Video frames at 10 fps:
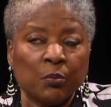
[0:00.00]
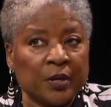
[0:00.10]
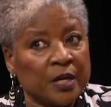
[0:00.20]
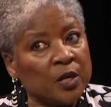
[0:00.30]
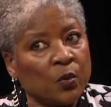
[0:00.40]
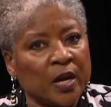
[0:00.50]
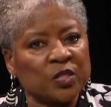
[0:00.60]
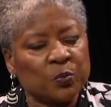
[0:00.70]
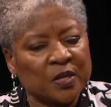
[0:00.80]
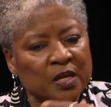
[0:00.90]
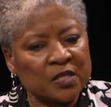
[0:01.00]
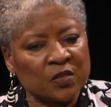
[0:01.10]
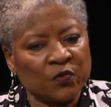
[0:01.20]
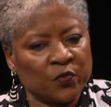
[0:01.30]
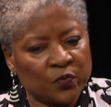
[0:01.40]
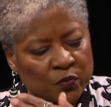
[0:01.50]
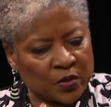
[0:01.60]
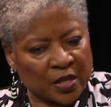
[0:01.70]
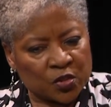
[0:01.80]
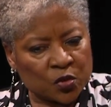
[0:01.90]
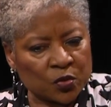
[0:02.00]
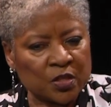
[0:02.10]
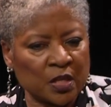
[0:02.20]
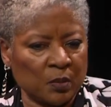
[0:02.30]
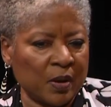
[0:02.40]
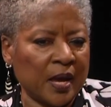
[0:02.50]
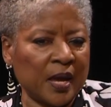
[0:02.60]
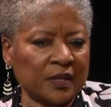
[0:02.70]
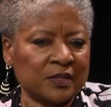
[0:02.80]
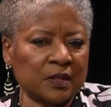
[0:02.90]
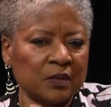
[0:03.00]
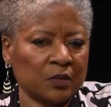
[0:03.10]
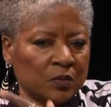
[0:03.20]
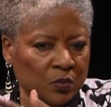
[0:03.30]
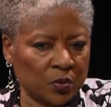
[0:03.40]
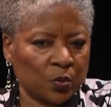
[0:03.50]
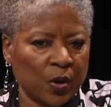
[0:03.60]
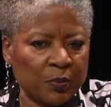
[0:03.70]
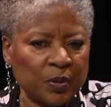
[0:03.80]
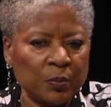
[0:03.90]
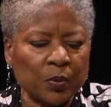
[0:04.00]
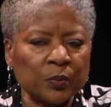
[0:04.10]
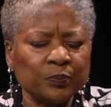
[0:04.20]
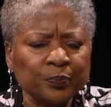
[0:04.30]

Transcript: But anyway, it's because of, they associated my accent with white people.